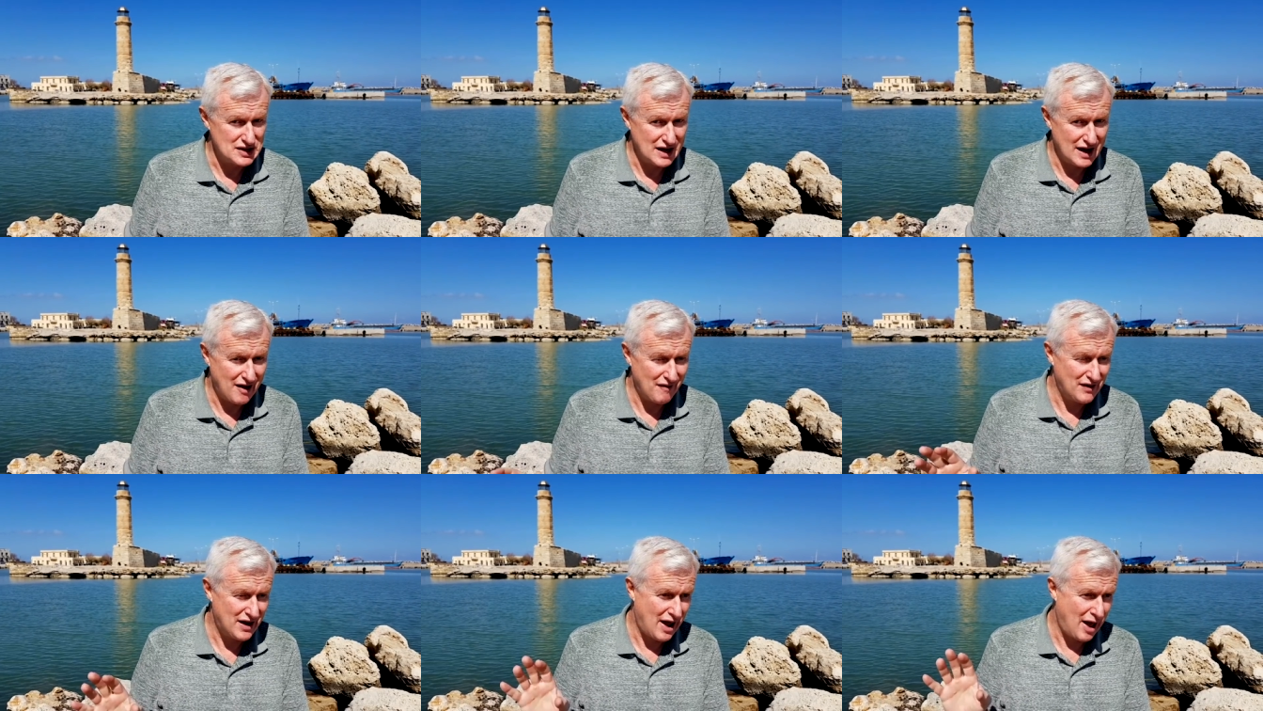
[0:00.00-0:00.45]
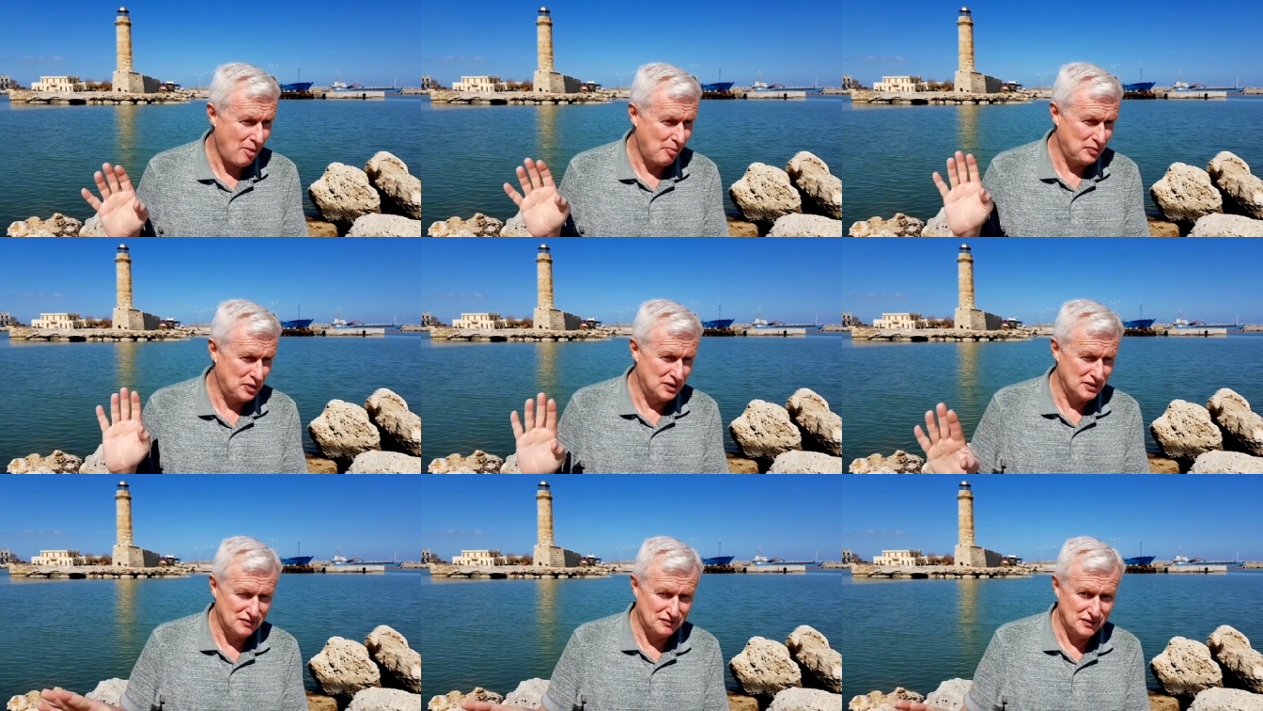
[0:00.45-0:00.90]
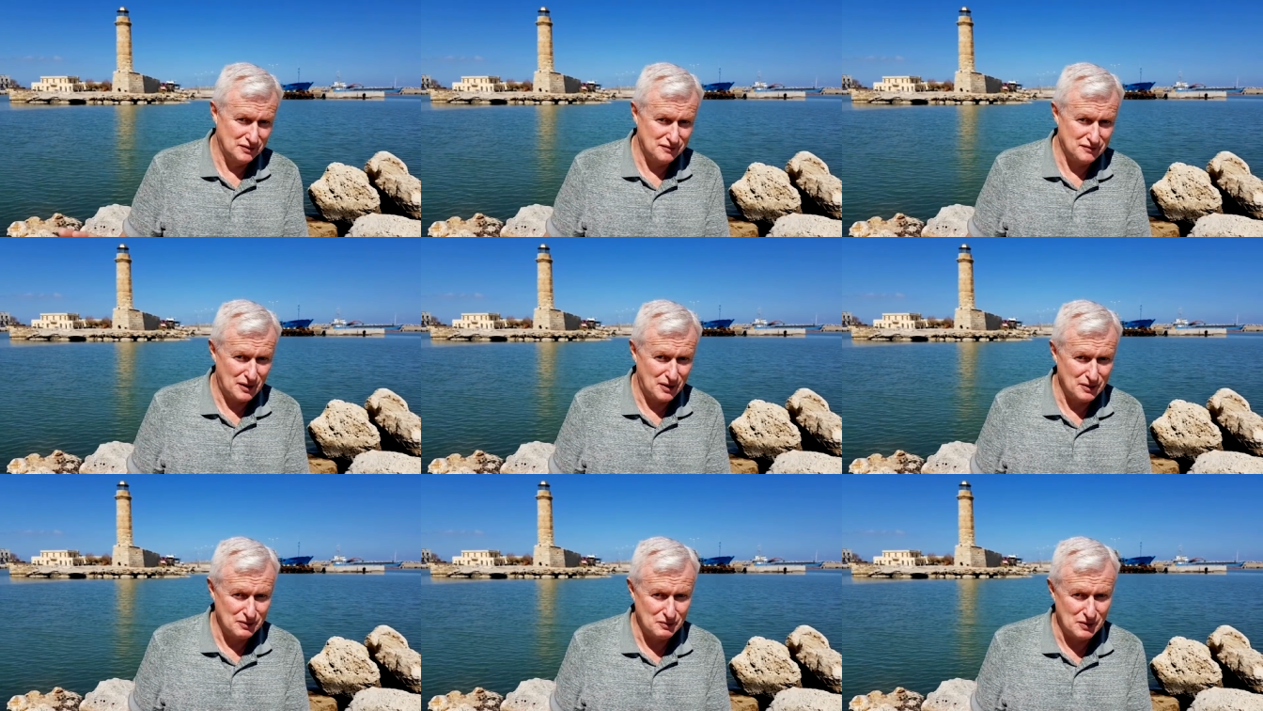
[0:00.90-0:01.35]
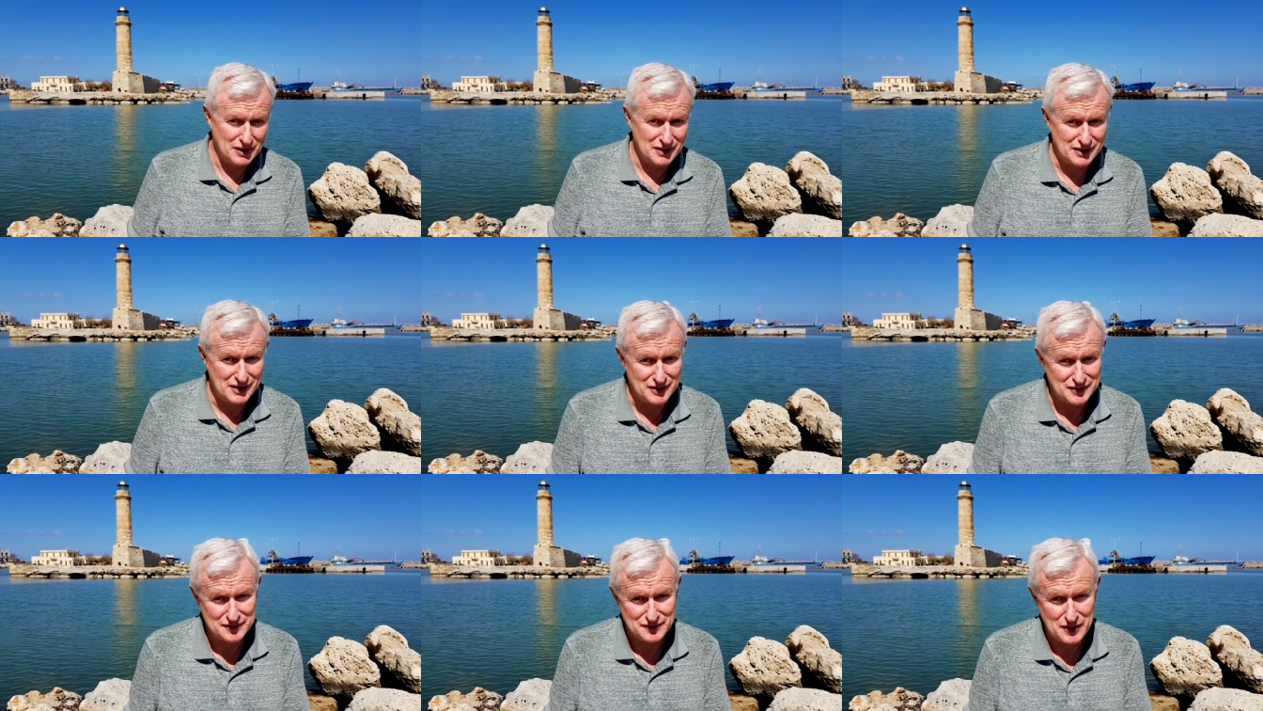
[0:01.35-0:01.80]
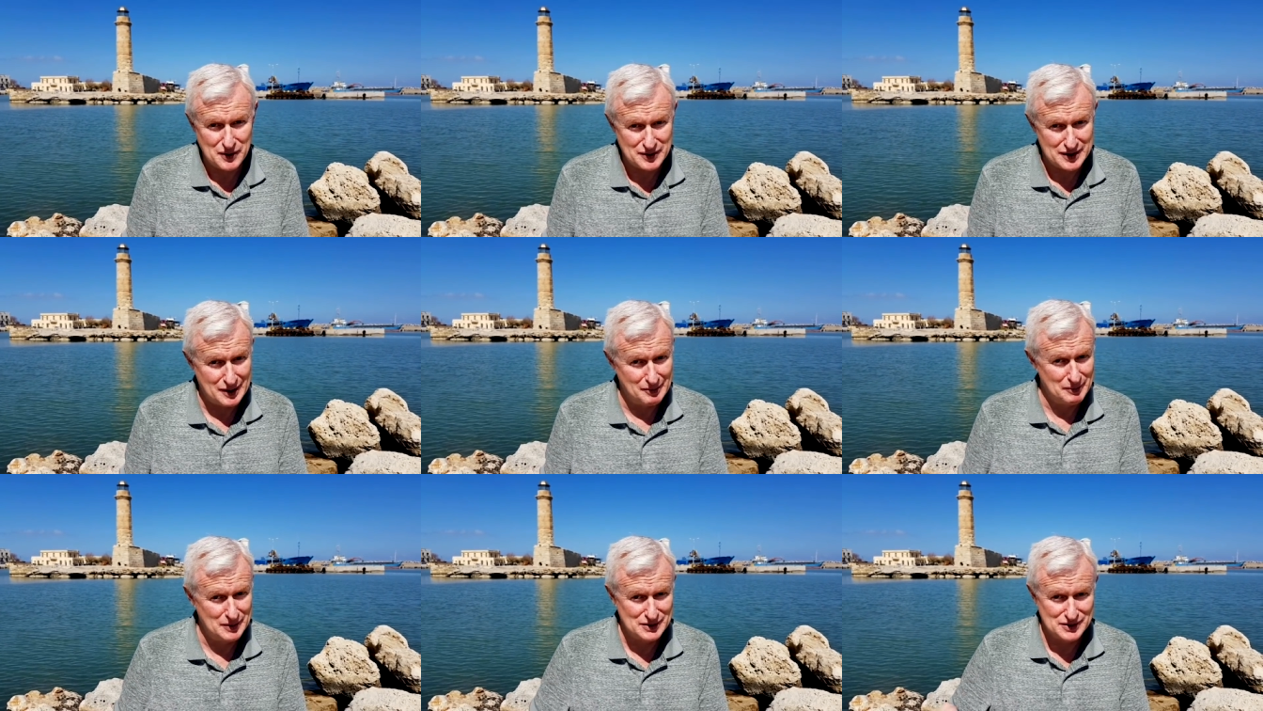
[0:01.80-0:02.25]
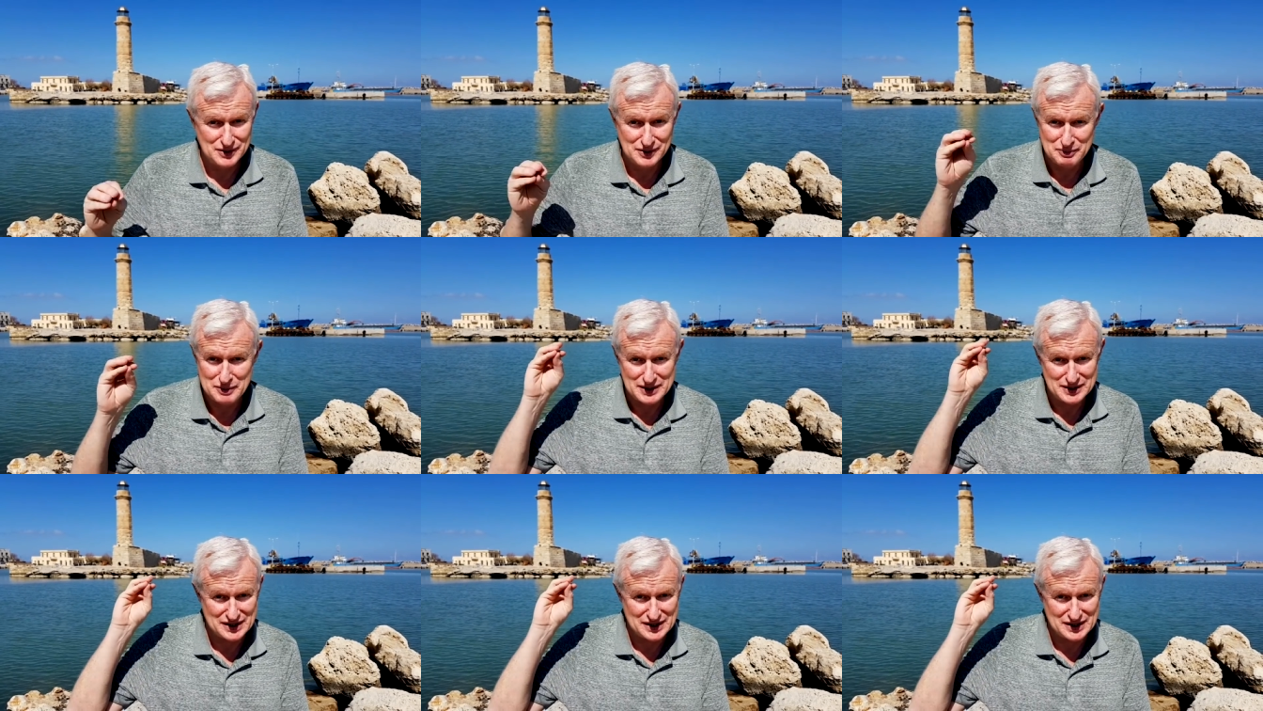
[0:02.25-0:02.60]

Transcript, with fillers: And heaven help you if you phone one of those phone numbers, you'd be